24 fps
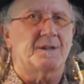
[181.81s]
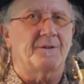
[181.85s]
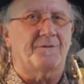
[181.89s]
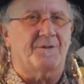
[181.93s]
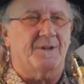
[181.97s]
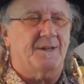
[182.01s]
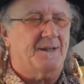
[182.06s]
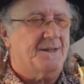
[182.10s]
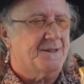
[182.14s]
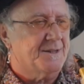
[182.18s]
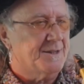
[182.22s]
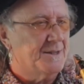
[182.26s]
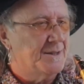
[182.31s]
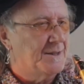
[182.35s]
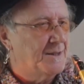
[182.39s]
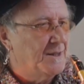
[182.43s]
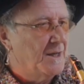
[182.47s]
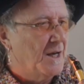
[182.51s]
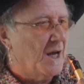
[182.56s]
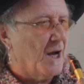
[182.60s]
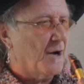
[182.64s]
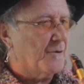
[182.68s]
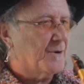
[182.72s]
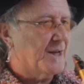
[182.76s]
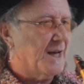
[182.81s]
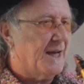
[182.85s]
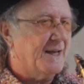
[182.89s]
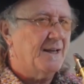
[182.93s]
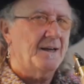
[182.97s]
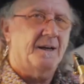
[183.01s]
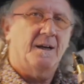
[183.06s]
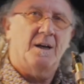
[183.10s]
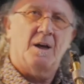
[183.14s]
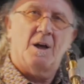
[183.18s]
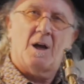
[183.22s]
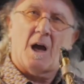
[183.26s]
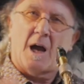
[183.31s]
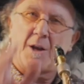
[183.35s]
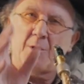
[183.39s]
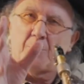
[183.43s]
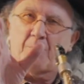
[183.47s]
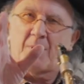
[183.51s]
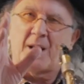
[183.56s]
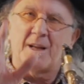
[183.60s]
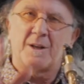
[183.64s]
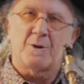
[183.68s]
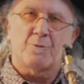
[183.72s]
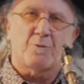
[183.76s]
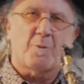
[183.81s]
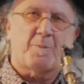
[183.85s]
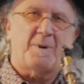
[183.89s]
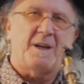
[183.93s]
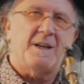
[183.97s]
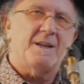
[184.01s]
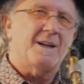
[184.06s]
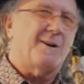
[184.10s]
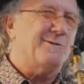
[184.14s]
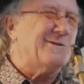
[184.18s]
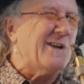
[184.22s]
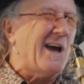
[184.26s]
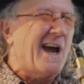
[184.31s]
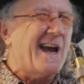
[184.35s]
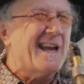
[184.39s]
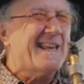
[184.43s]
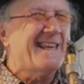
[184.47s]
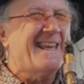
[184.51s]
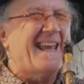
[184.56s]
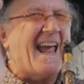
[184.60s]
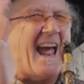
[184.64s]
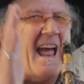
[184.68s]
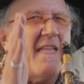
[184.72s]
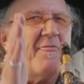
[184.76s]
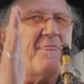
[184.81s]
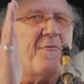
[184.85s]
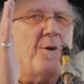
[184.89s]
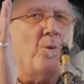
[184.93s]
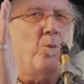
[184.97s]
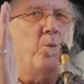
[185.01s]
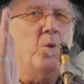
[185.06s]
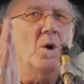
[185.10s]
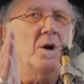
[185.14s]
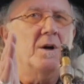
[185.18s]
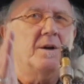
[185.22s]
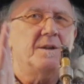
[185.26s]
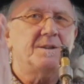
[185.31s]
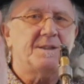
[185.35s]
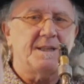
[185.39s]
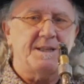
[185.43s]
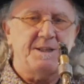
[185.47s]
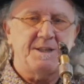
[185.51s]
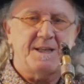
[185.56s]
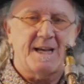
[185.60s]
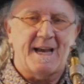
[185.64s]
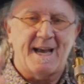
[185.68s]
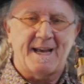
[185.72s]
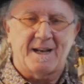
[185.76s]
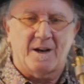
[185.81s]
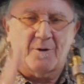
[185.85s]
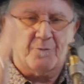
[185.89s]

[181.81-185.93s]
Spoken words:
of this, okay, and you're playing the repeat notes, get the words in your head.